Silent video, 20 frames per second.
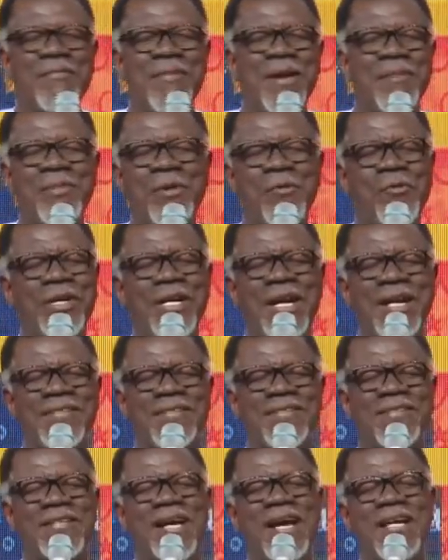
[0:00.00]
I remember
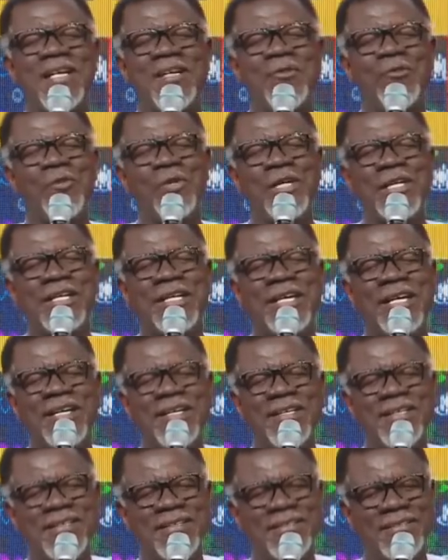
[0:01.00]
when I started
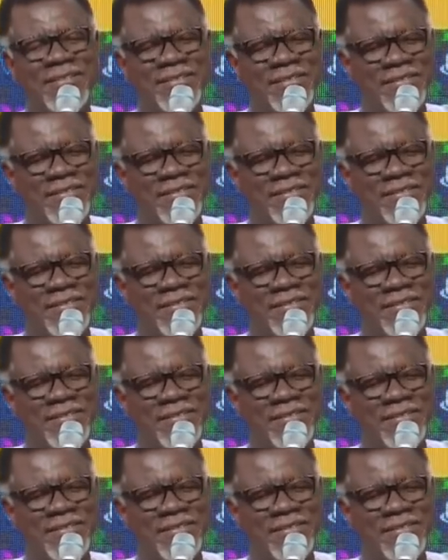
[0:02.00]
working,